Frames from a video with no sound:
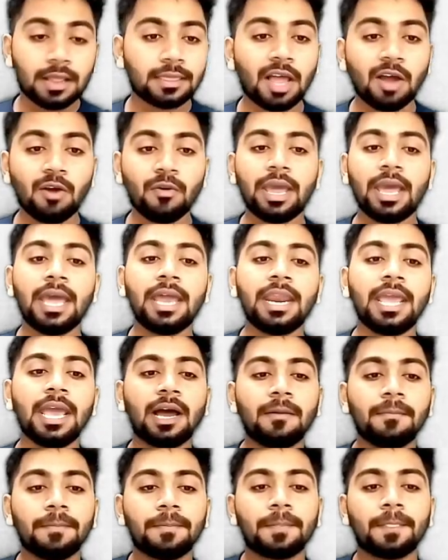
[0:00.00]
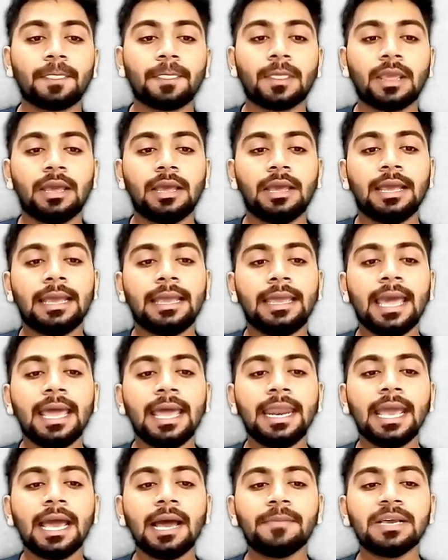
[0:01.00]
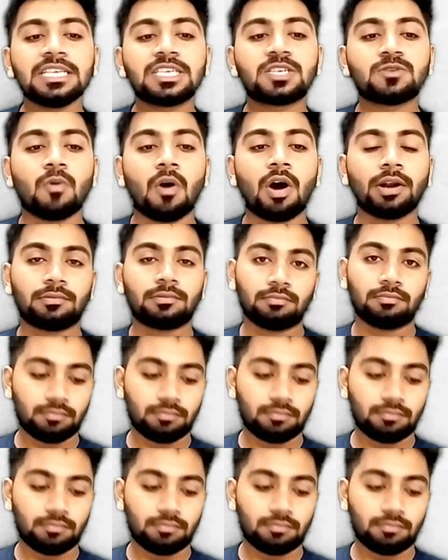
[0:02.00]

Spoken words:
Now area means what?